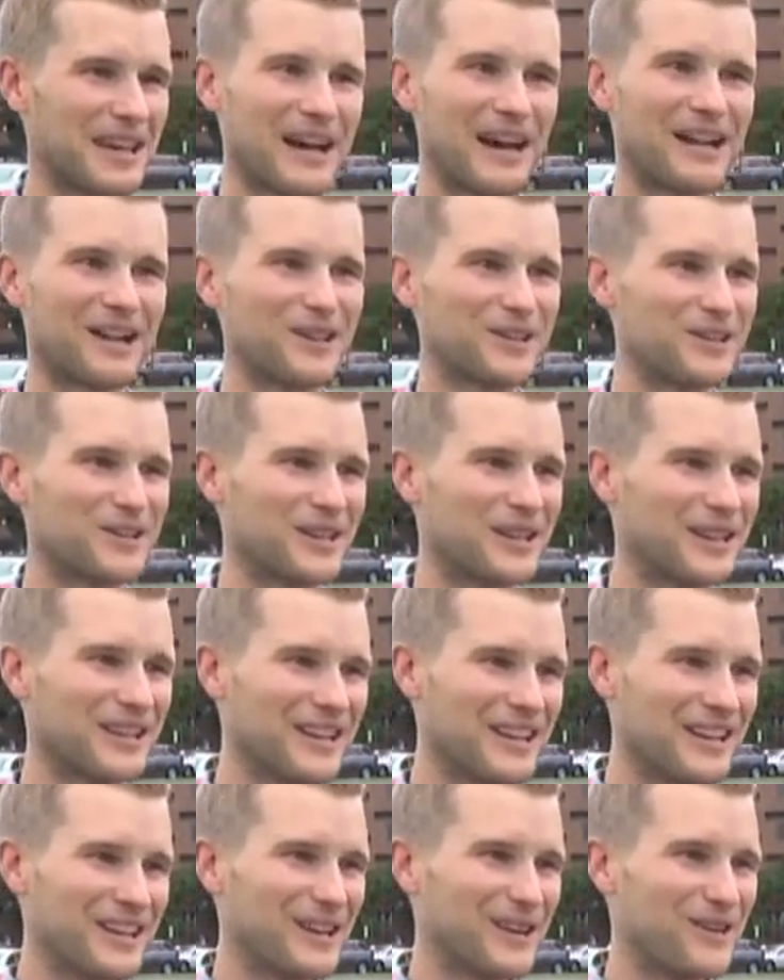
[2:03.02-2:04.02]
college. That
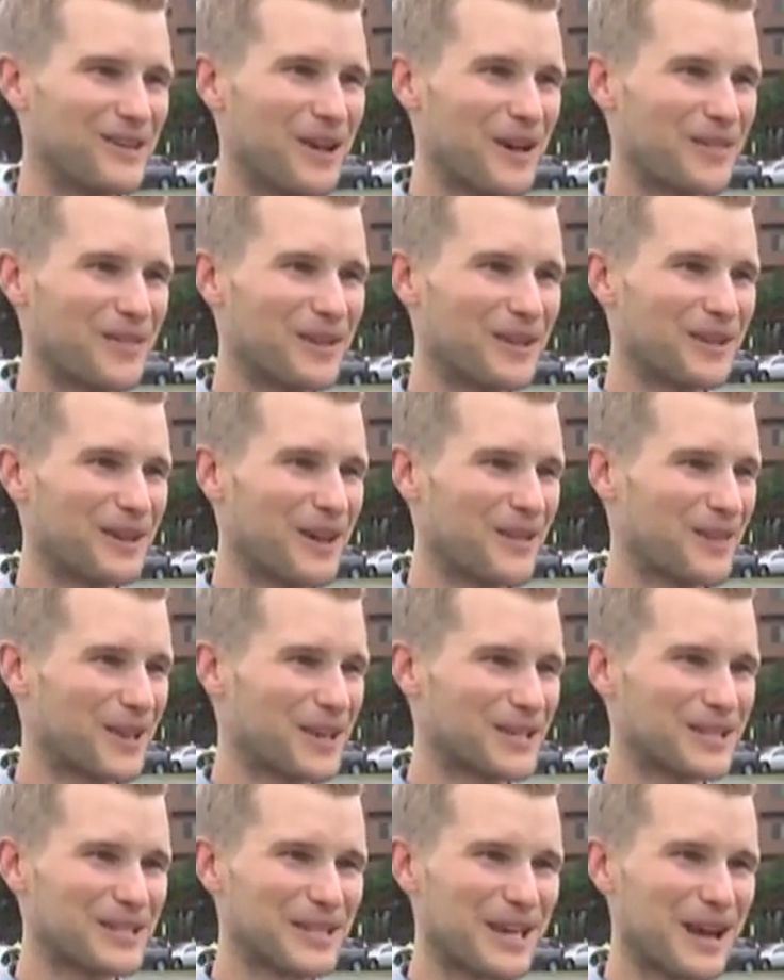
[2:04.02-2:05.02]
you know, nothing nothing
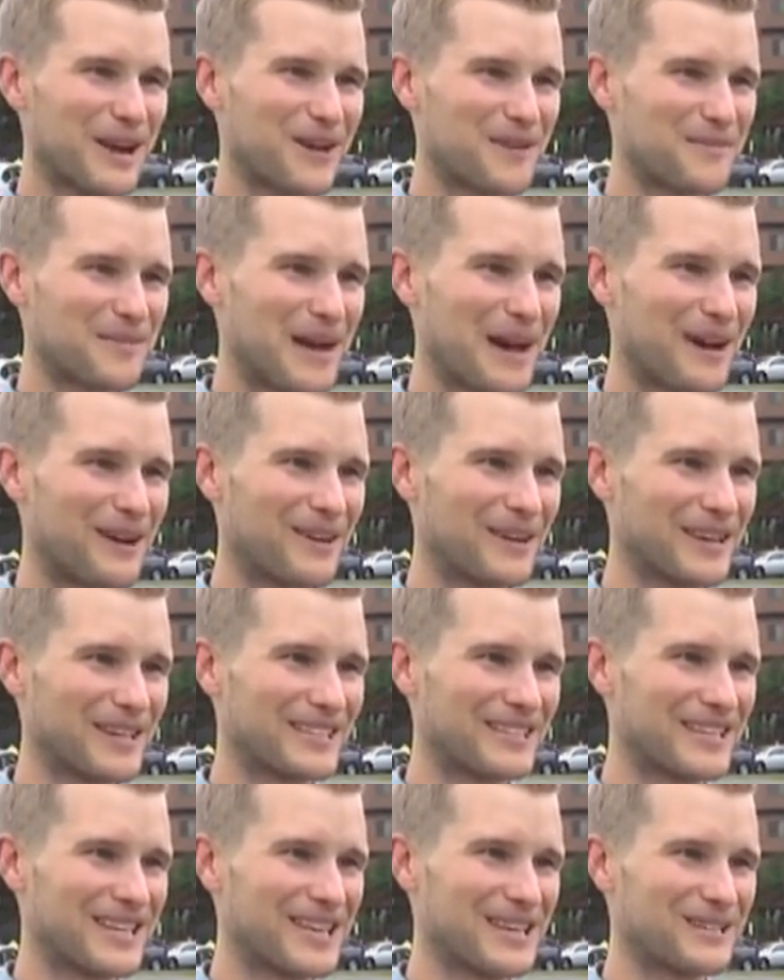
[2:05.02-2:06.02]
can scare him now.
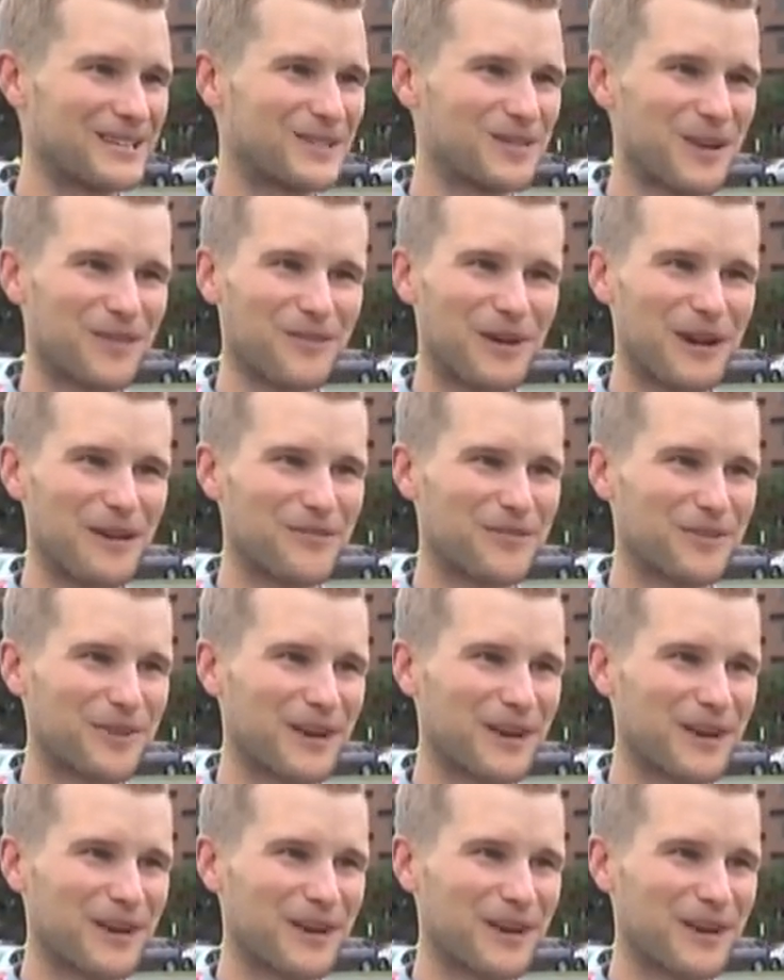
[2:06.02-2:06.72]
He's he's ready for